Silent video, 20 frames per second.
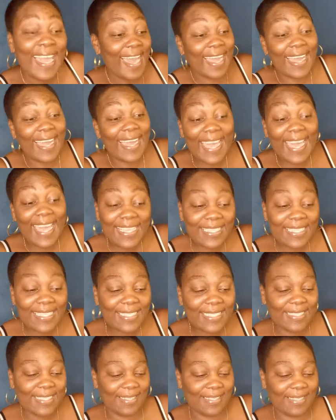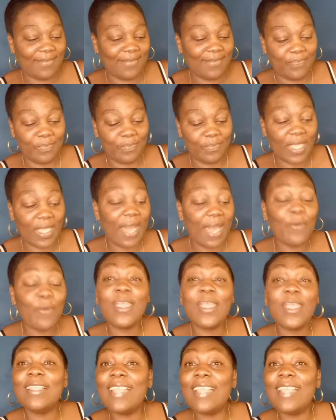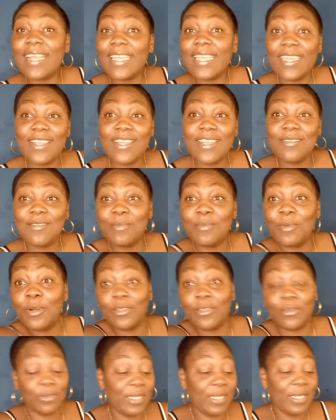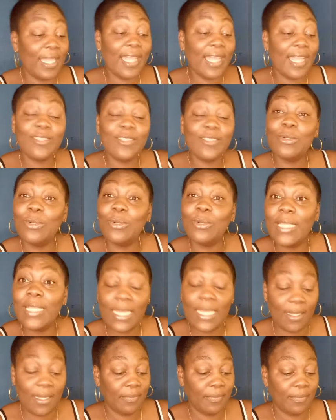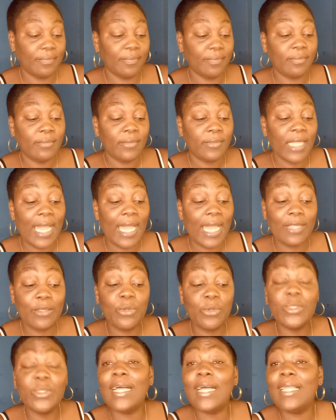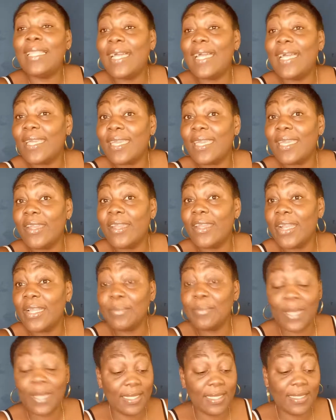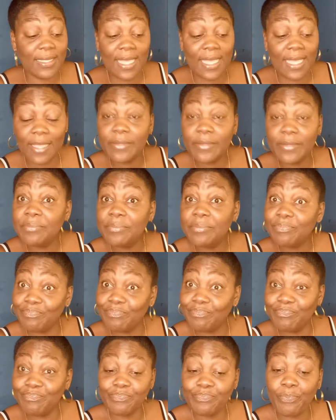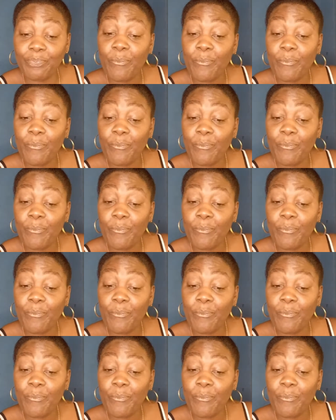Guys, and we are long hair now, but really and truly, I do not like hair on my skin. Mm -hmm.